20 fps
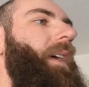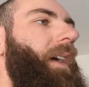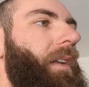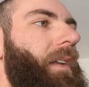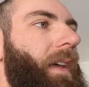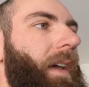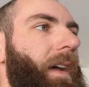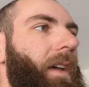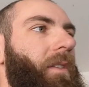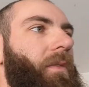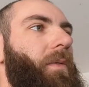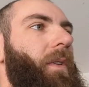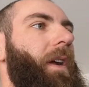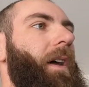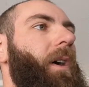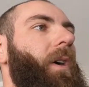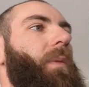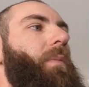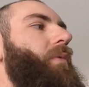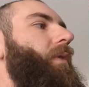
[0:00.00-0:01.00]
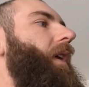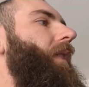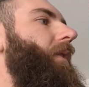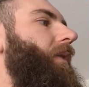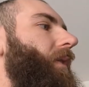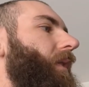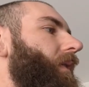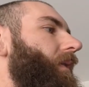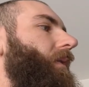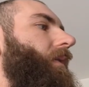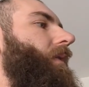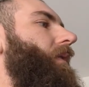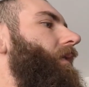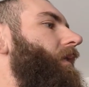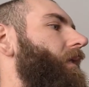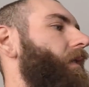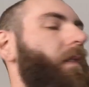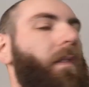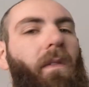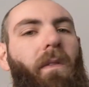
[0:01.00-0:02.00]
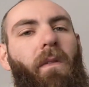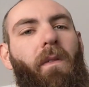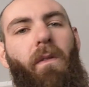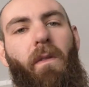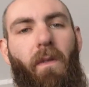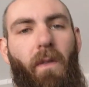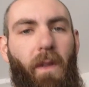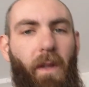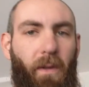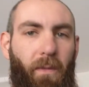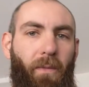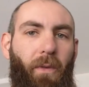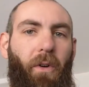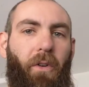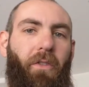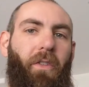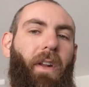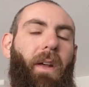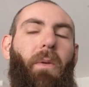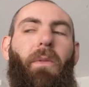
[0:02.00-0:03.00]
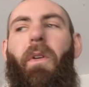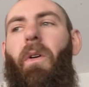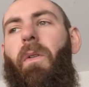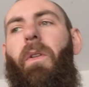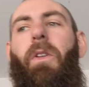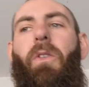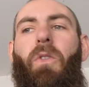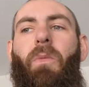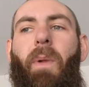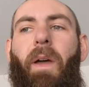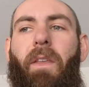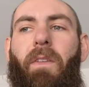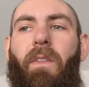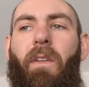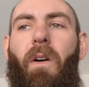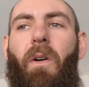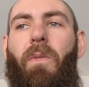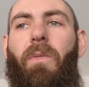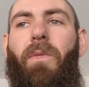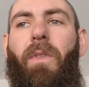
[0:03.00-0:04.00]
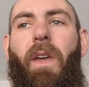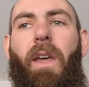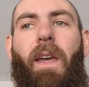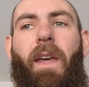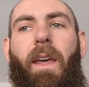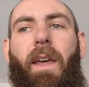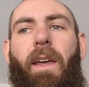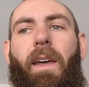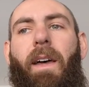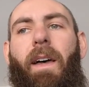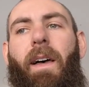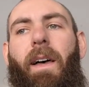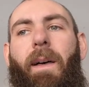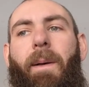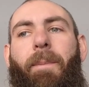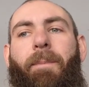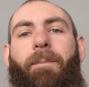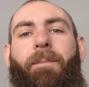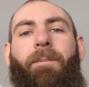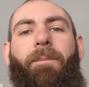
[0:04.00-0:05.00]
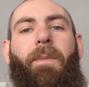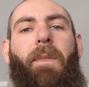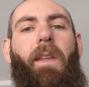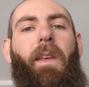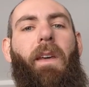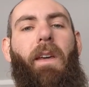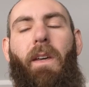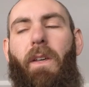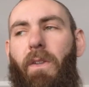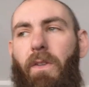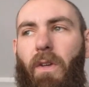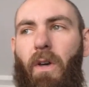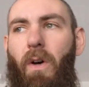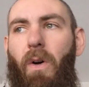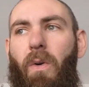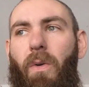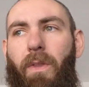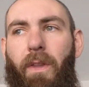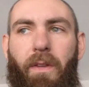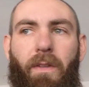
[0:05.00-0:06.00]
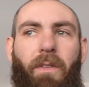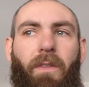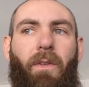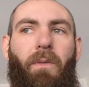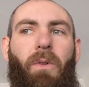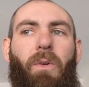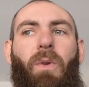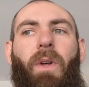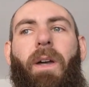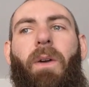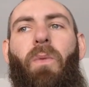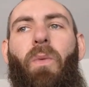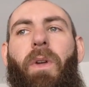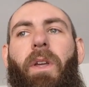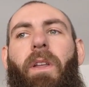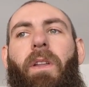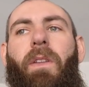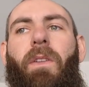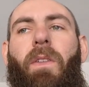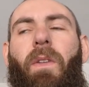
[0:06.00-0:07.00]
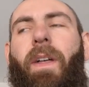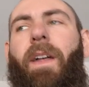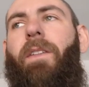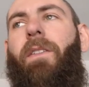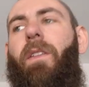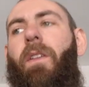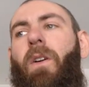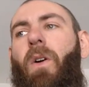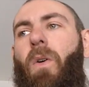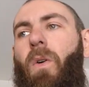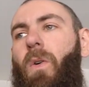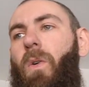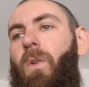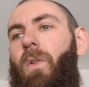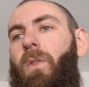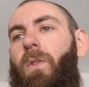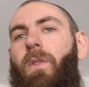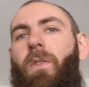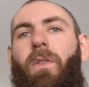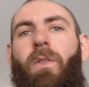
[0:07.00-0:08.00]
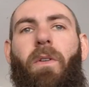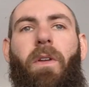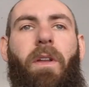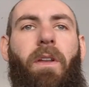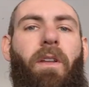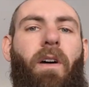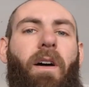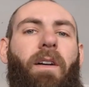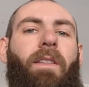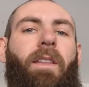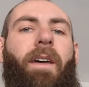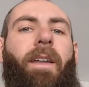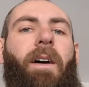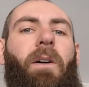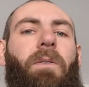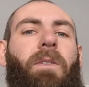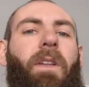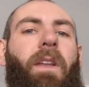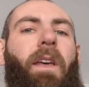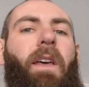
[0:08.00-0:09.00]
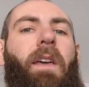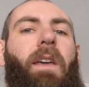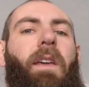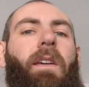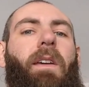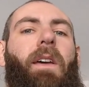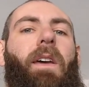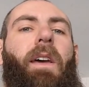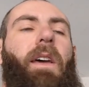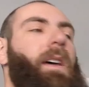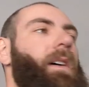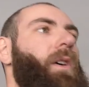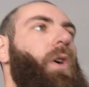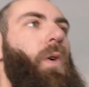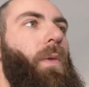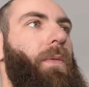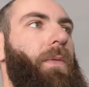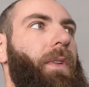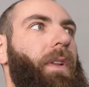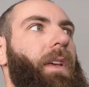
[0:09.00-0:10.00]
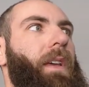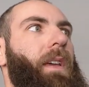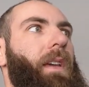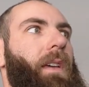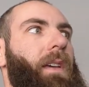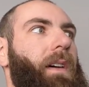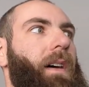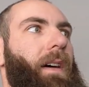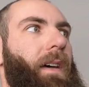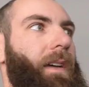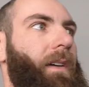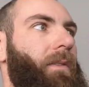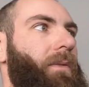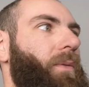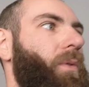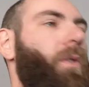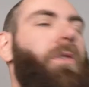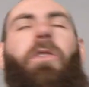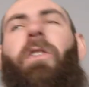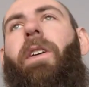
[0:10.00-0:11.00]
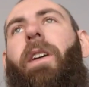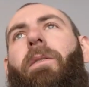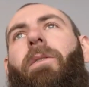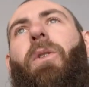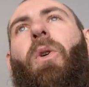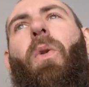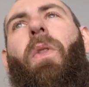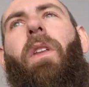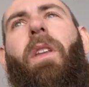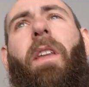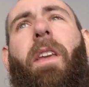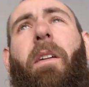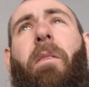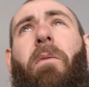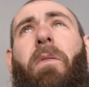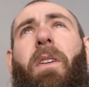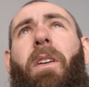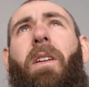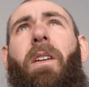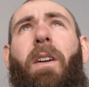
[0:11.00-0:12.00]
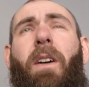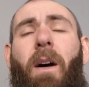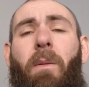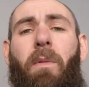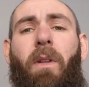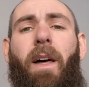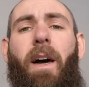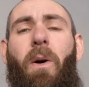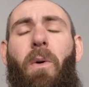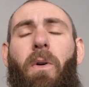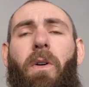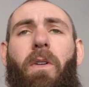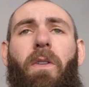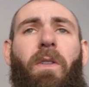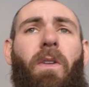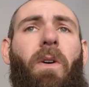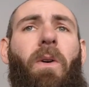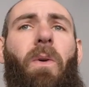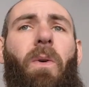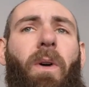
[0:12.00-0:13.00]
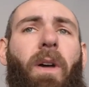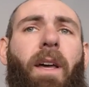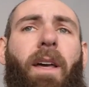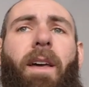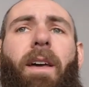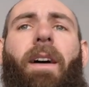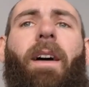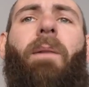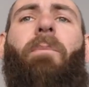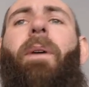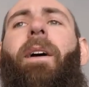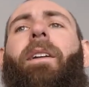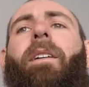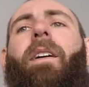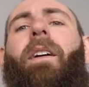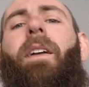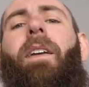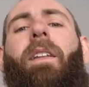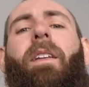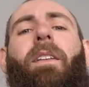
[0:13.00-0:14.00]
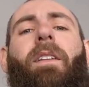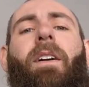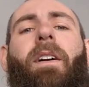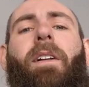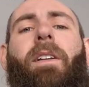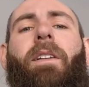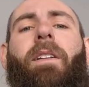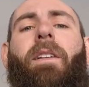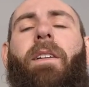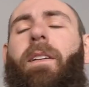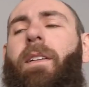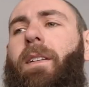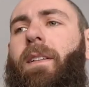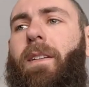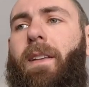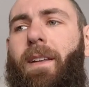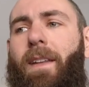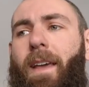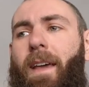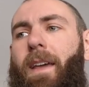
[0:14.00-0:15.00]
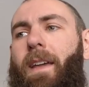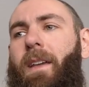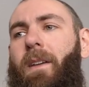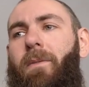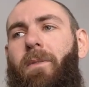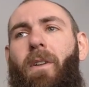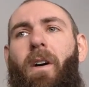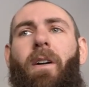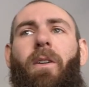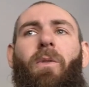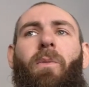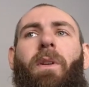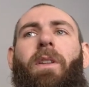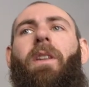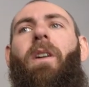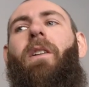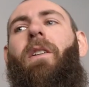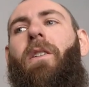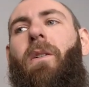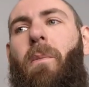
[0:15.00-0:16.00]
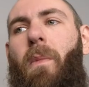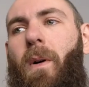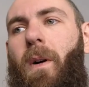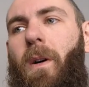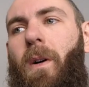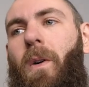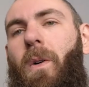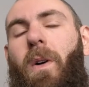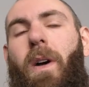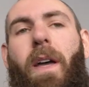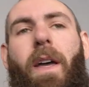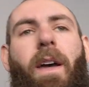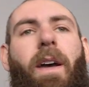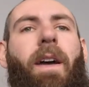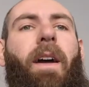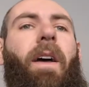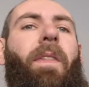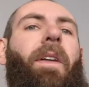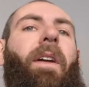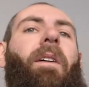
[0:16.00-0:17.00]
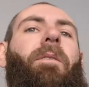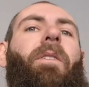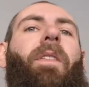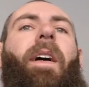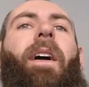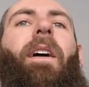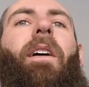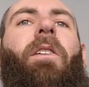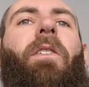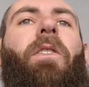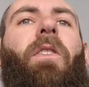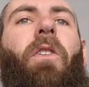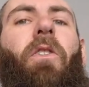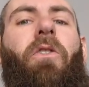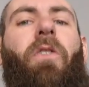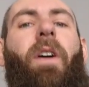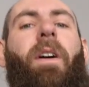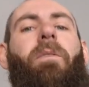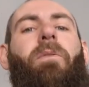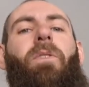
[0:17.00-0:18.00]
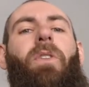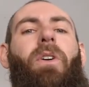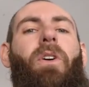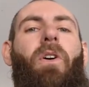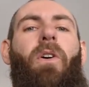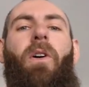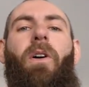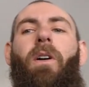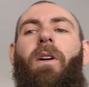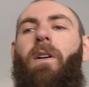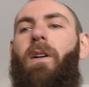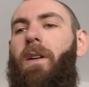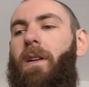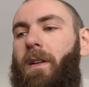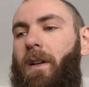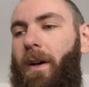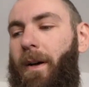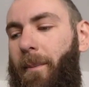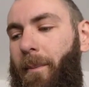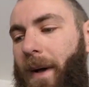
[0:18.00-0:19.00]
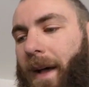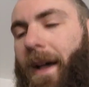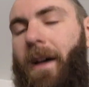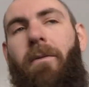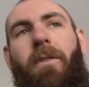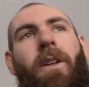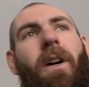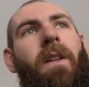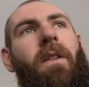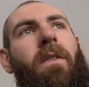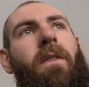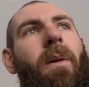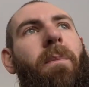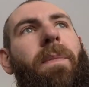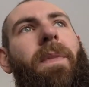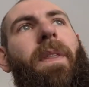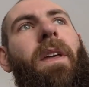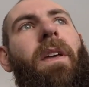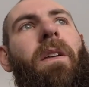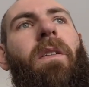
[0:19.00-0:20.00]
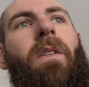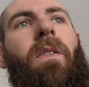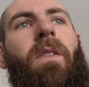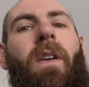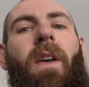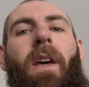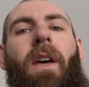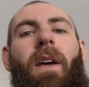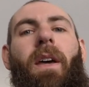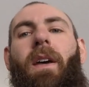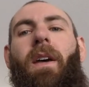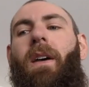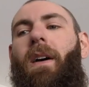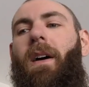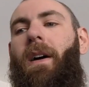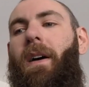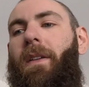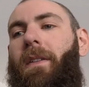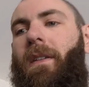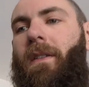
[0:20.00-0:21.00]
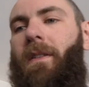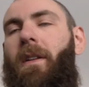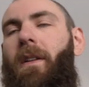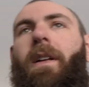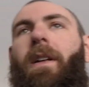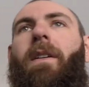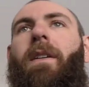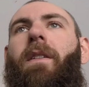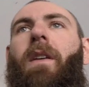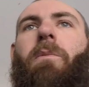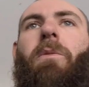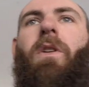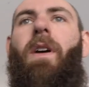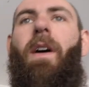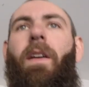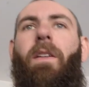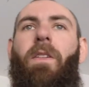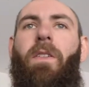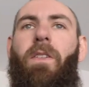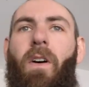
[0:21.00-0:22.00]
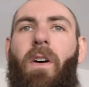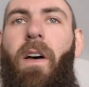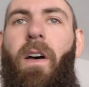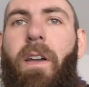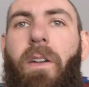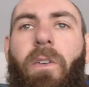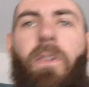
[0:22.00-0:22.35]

had to ask for help rather than this version I was able to do myself. So this is the route I went. So that's the goal. I'm gonna knock that out today. Hopefully, I unfortunately have to go to the DMV in a couple hours, so I might not get it done today. If not, it'll be done tomorrow. And then after that, I can start driving the car. I have done some things since the last time you guys saw it,